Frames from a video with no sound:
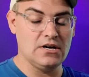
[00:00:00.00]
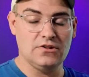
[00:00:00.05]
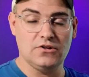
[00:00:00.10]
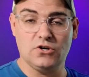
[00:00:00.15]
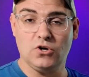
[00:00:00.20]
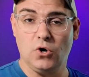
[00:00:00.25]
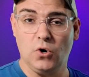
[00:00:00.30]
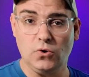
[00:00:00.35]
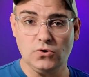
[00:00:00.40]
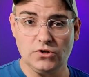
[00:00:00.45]

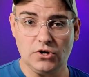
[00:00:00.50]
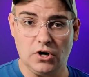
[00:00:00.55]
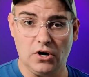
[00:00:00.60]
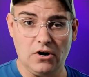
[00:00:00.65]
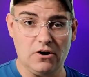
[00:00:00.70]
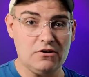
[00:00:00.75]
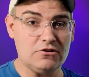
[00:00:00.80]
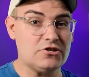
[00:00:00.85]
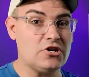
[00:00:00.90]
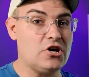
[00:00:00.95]
the cold
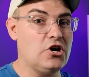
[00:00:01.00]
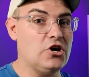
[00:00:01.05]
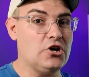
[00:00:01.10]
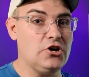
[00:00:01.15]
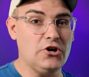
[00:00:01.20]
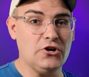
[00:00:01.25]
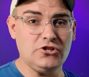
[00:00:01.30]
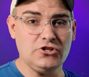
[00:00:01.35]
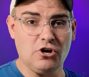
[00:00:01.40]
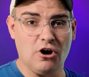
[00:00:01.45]
calls,
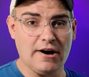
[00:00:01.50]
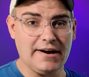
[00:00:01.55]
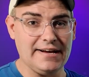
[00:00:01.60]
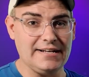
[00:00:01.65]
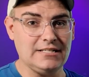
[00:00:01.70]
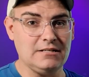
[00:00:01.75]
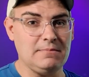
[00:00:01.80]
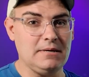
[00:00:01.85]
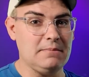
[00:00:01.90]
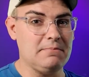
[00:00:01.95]
you're
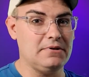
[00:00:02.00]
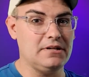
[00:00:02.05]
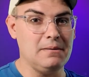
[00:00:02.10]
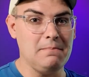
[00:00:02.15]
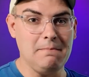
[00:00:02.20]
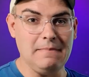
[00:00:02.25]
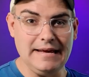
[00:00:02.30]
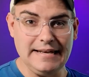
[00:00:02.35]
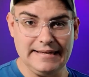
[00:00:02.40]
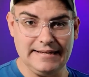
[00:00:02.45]
talking to people
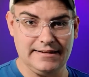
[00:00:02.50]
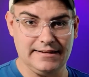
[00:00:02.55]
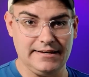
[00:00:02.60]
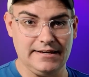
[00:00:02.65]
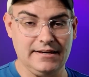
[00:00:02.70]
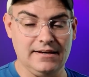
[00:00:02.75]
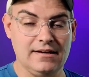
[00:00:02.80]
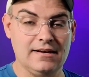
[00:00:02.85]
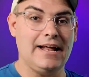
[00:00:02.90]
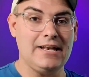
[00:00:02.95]
immediately,